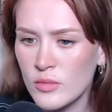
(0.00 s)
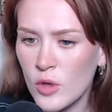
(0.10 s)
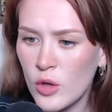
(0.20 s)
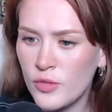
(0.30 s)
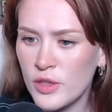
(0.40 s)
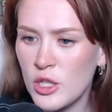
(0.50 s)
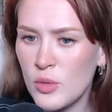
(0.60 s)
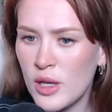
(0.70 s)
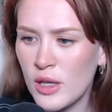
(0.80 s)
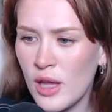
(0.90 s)
Hopefully you
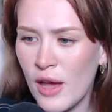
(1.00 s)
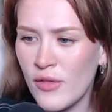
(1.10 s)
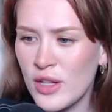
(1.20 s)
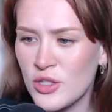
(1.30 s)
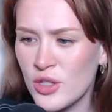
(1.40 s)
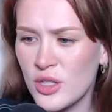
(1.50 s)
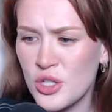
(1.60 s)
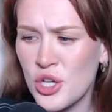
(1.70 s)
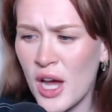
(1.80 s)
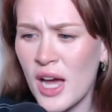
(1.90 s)
will have entered the
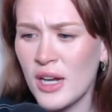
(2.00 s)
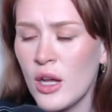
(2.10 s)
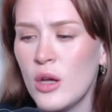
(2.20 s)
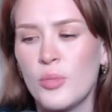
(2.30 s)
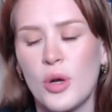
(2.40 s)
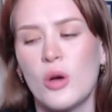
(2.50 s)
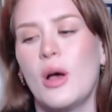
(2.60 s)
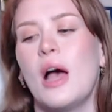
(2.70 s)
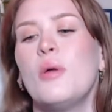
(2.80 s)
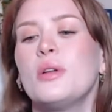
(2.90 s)
chat. Bro,
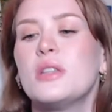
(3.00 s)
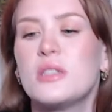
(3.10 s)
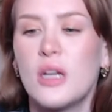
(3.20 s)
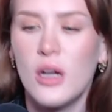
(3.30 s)
Howard the